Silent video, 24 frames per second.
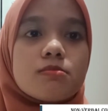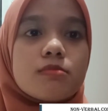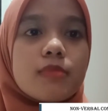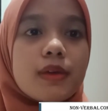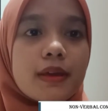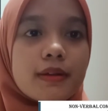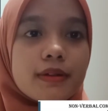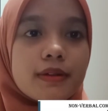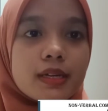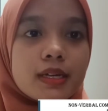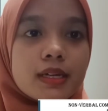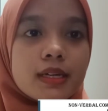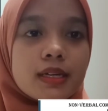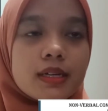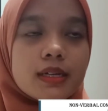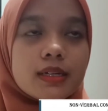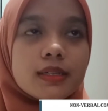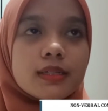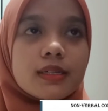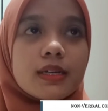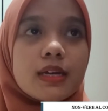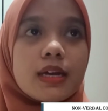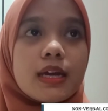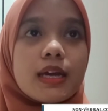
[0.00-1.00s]
barrier
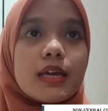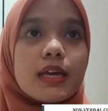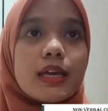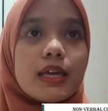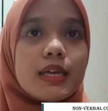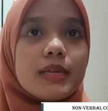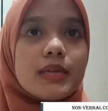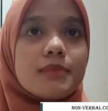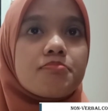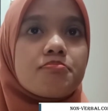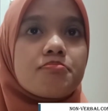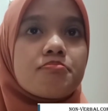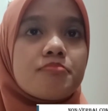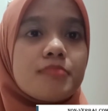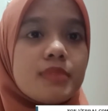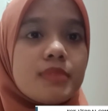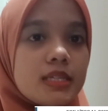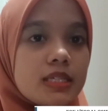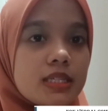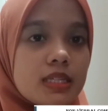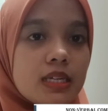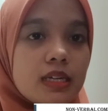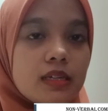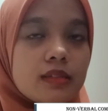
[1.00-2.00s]
in
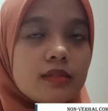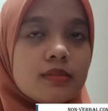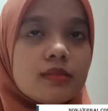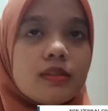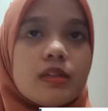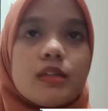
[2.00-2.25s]
business.